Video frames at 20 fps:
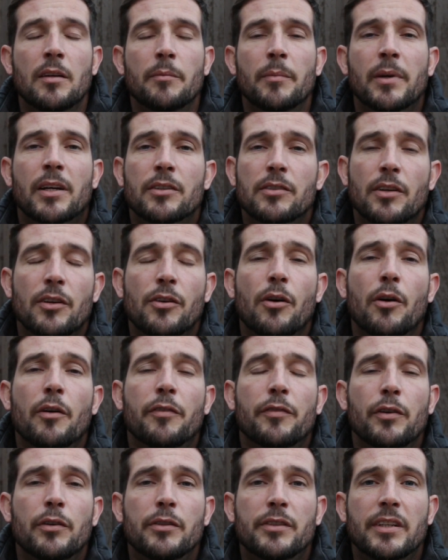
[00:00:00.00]
because I know a
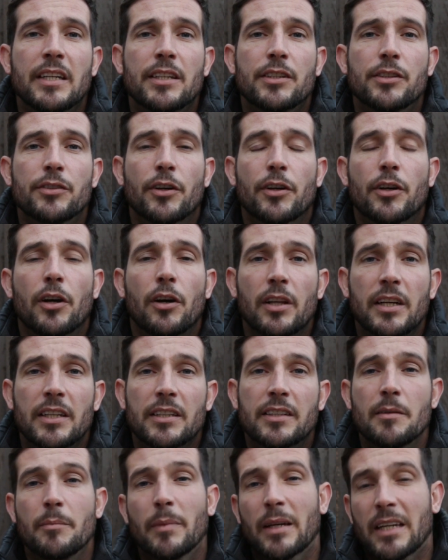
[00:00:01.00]
few teachers at
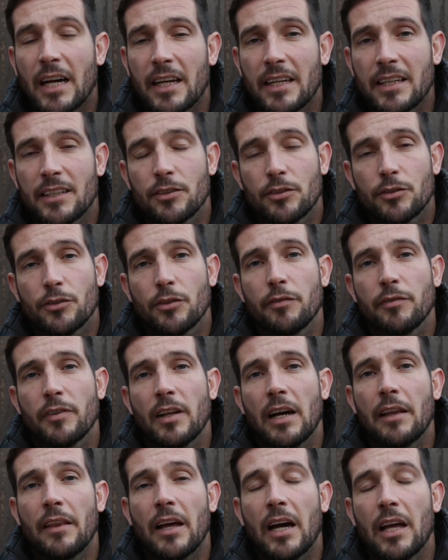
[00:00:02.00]
college and mechanics and stuff
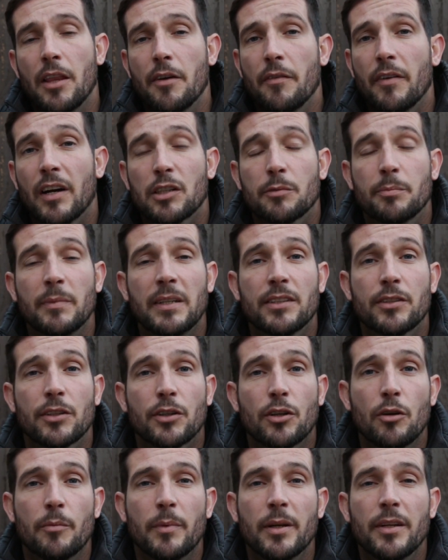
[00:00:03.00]
like that, and they've asked me to
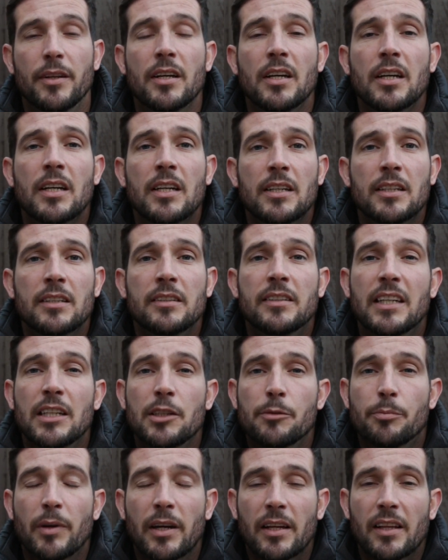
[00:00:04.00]
come and
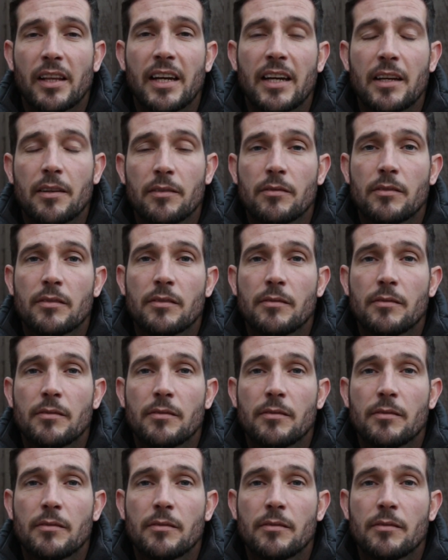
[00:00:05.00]
teach bricklaying.